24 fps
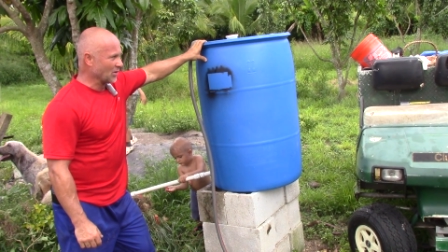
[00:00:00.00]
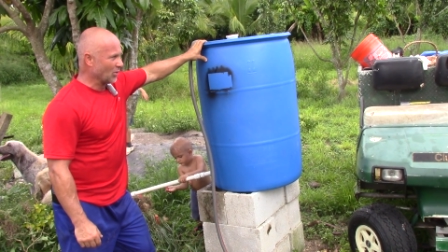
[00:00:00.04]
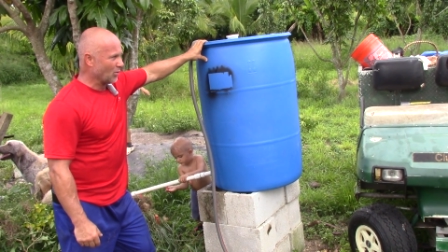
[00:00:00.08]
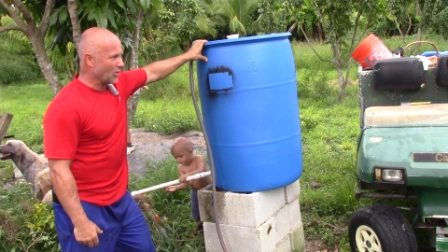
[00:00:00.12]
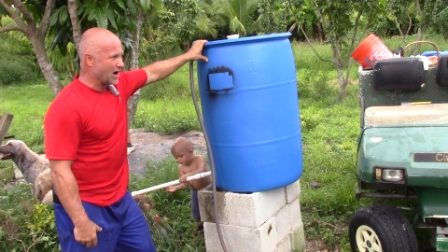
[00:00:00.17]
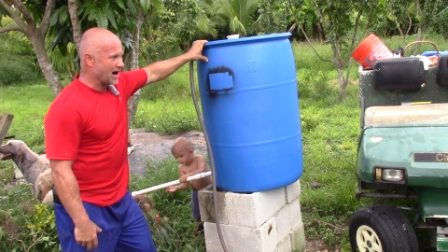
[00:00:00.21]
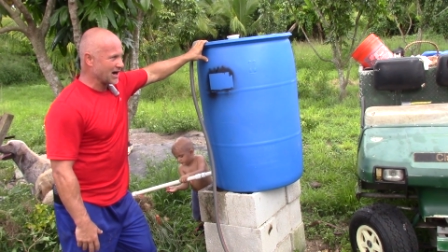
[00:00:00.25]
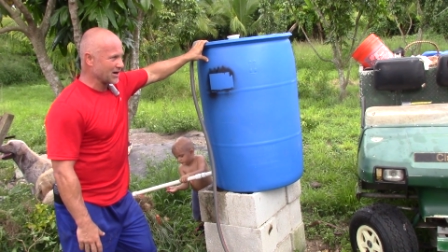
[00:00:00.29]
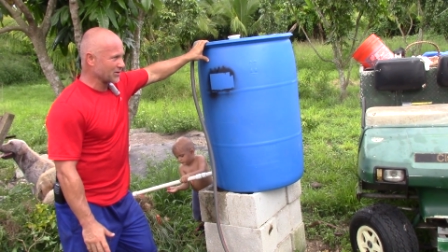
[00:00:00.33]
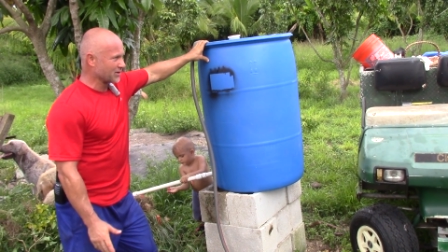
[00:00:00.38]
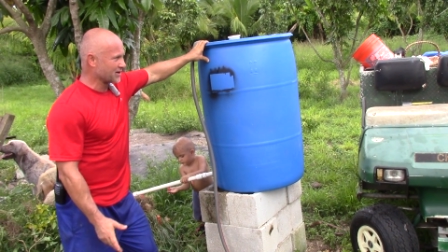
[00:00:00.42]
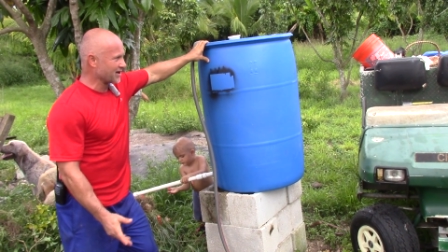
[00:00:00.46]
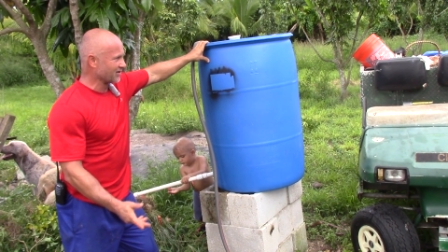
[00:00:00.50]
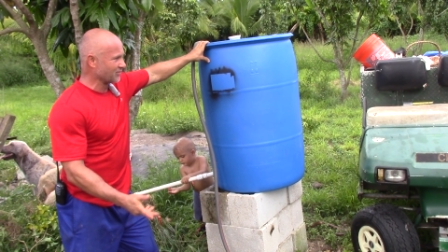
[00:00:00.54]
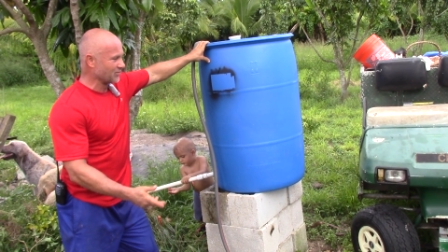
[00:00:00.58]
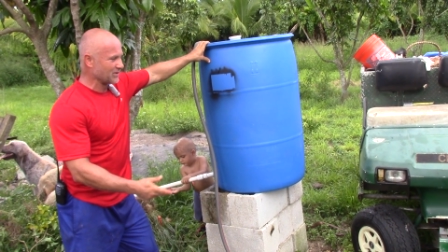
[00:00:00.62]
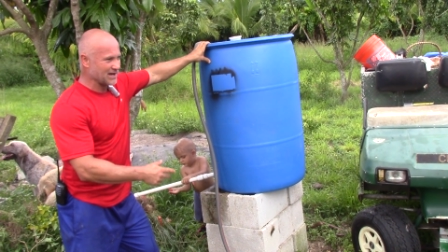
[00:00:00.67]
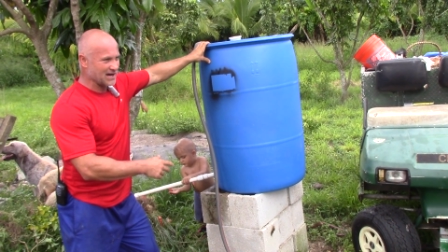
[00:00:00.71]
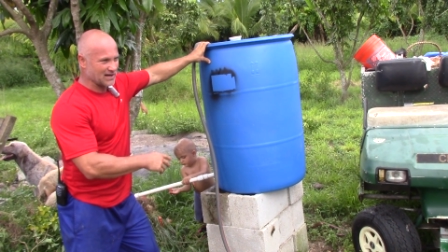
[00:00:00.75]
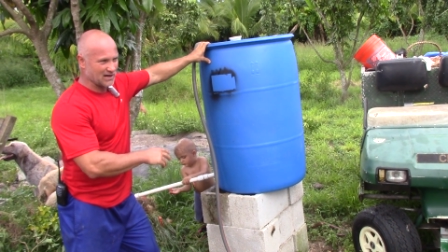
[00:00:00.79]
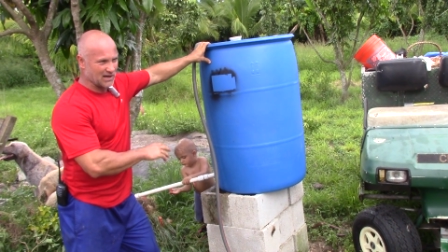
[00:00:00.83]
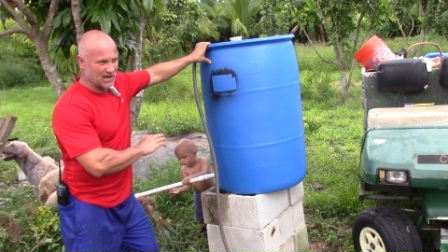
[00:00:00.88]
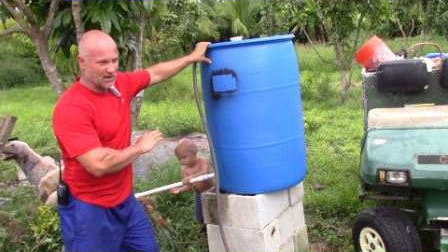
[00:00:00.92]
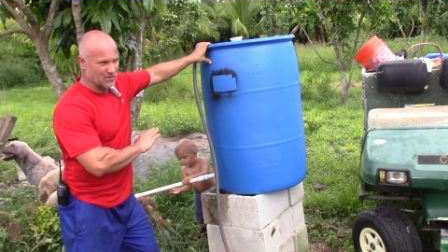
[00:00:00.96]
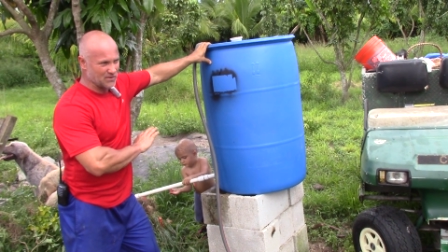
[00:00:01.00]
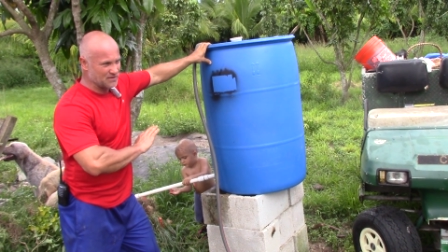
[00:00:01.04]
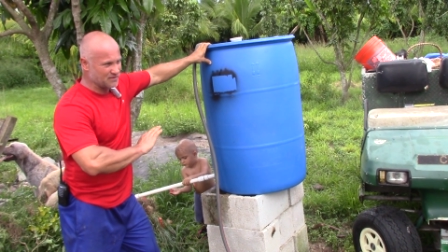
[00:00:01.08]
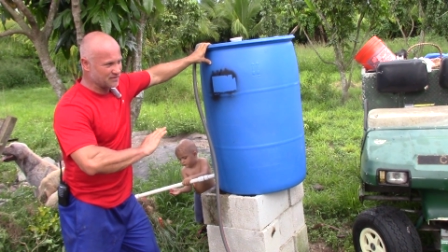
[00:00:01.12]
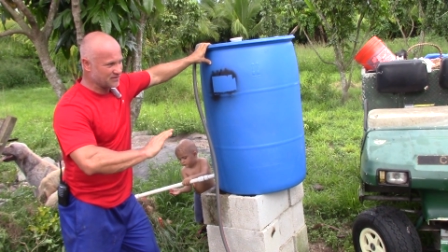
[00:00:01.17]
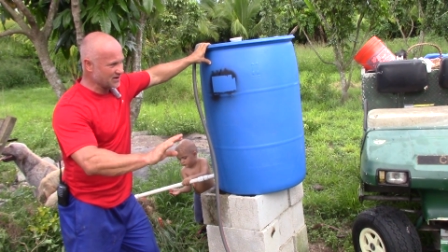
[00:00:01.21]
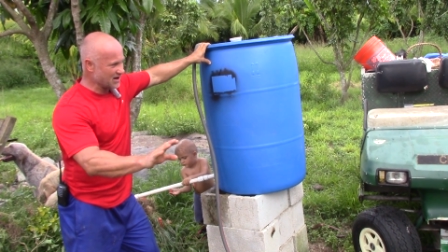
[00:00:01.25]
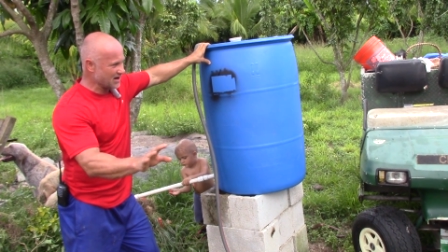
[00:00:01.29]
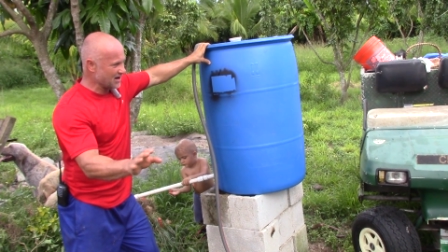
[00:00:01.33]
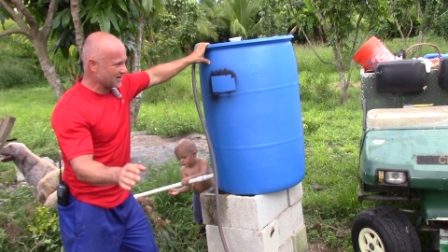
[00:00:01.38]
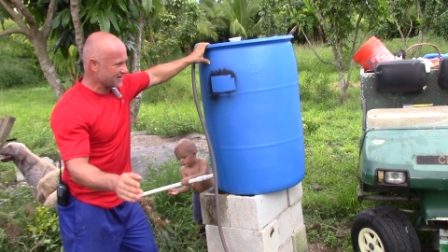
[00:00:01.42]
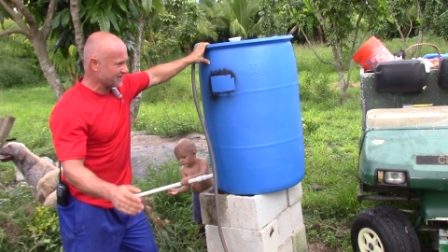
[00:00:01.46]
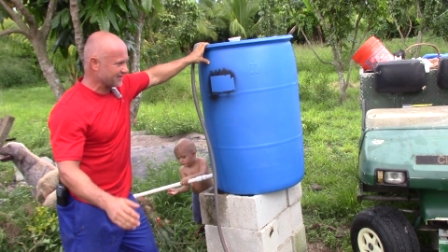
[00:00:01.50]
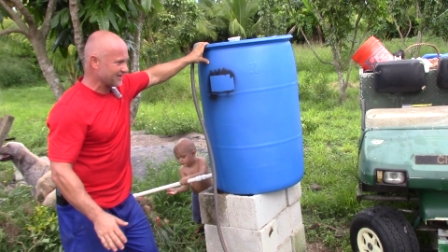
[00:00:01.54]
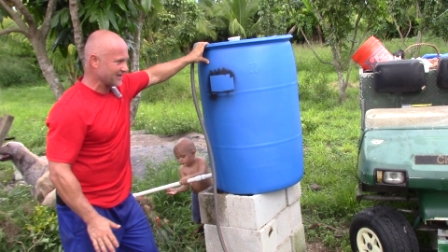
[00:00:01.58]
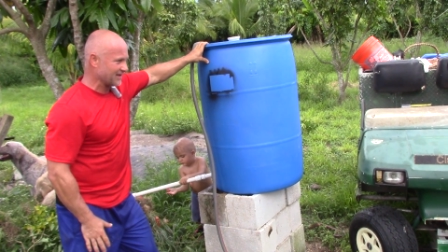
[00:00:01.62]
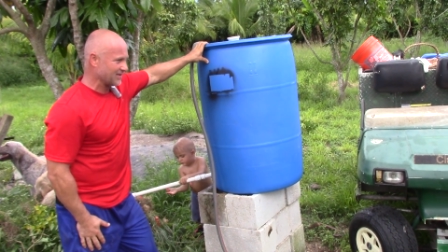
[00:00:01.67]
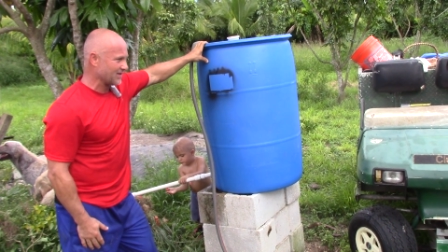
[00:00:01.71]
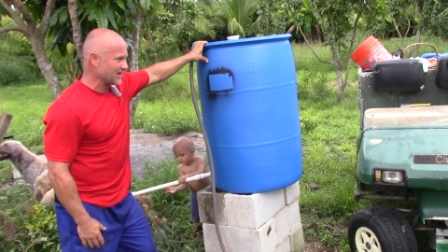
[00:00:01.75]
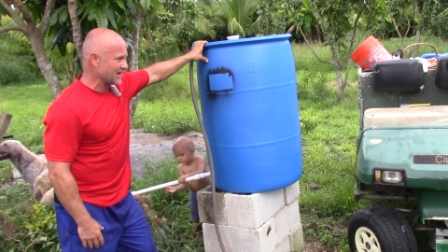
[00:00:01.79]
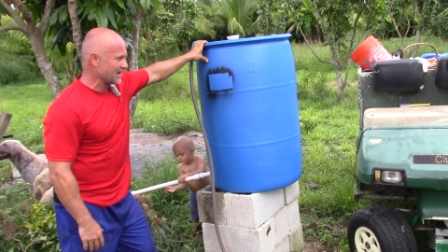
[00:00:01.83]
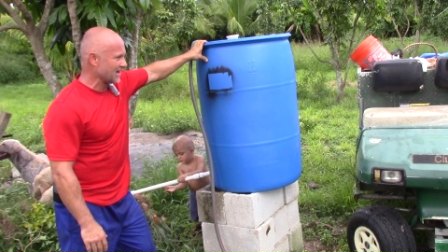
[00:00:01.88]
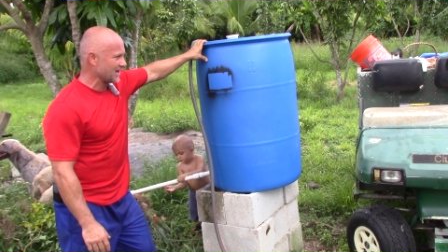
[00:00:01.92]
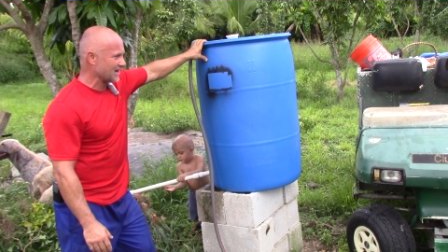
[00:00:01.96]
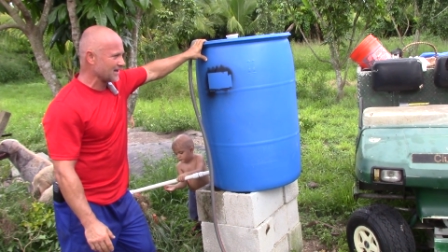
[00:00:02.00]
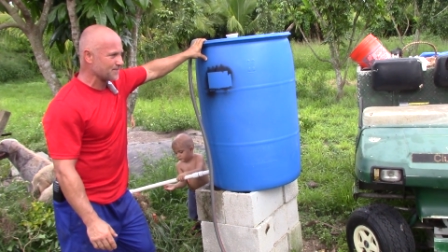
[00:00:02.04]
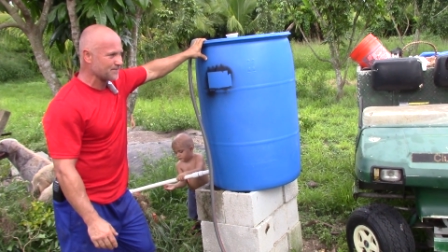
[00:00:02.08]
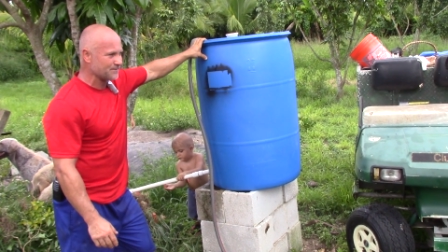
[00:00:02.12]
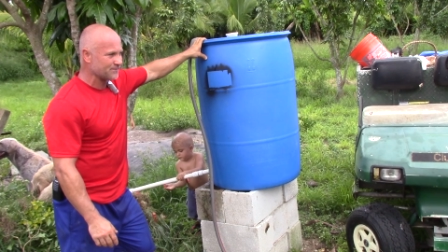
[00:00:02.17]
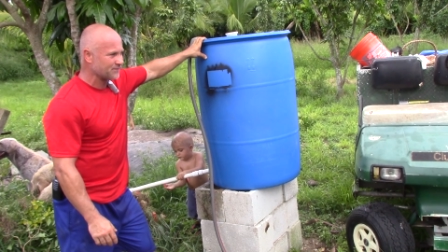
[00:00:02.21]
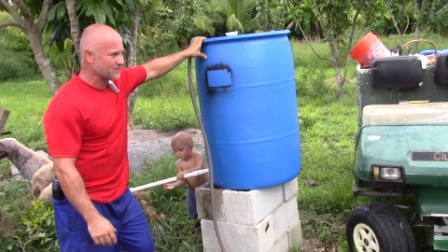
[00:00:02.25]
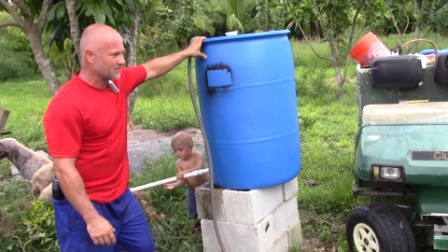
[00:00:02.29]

the water because we got all these ducks and they,